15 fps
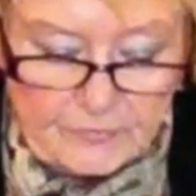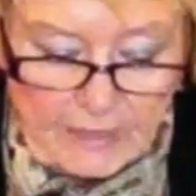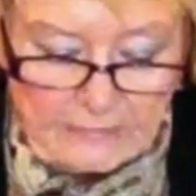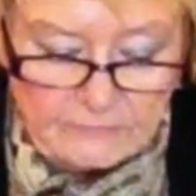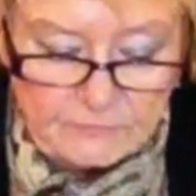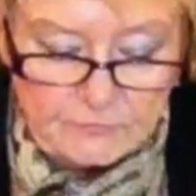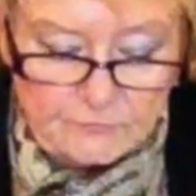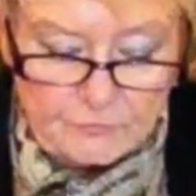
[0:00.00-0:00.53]

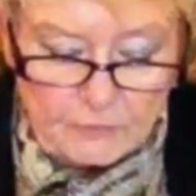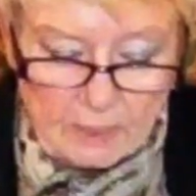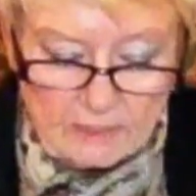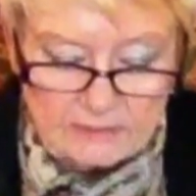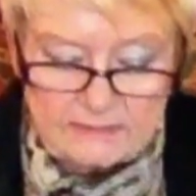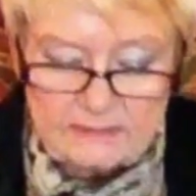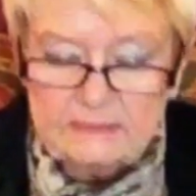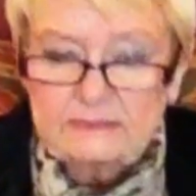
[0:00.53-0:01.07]
thankful for
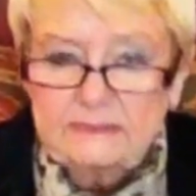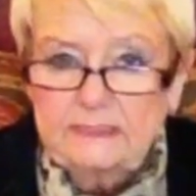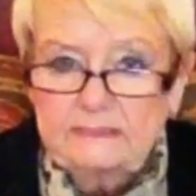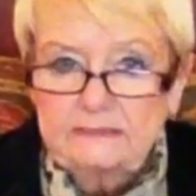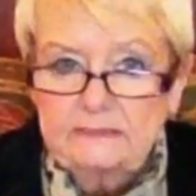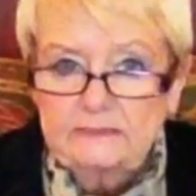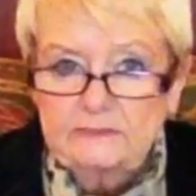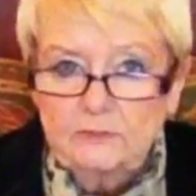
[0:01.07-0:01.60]
our
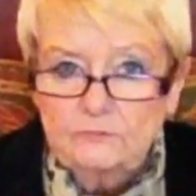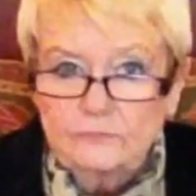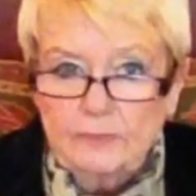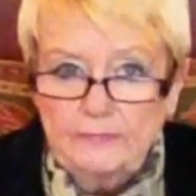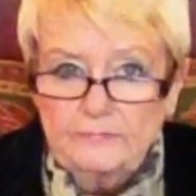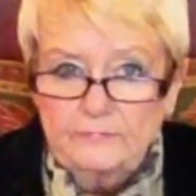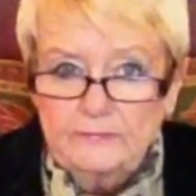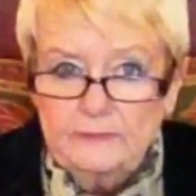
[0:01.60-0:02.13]
successes
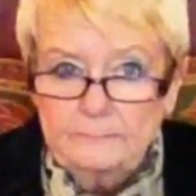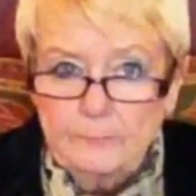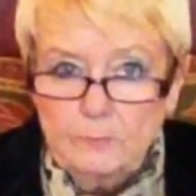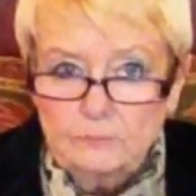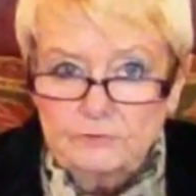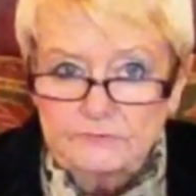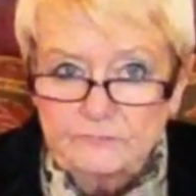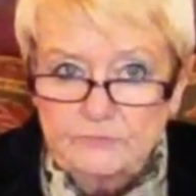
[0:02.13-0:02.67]
rather than
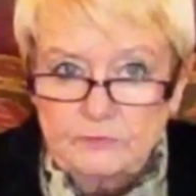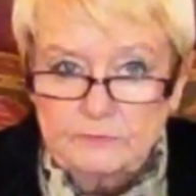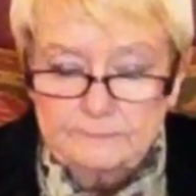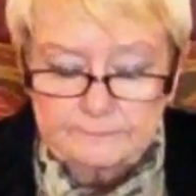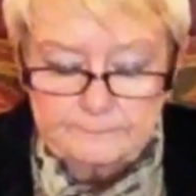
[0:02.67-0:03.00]
boastful.